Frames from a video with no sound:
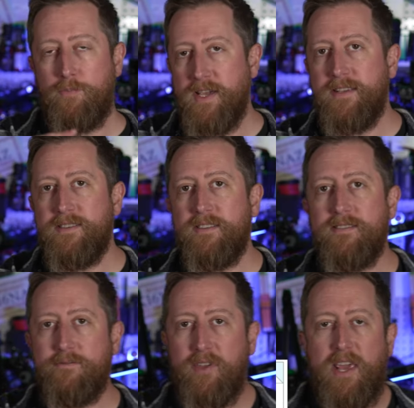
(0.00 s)

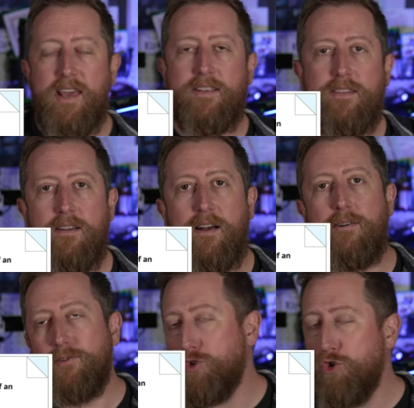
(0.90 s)
pieces of kit,
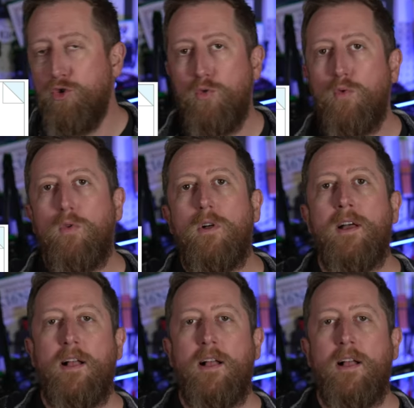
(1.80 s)
a tool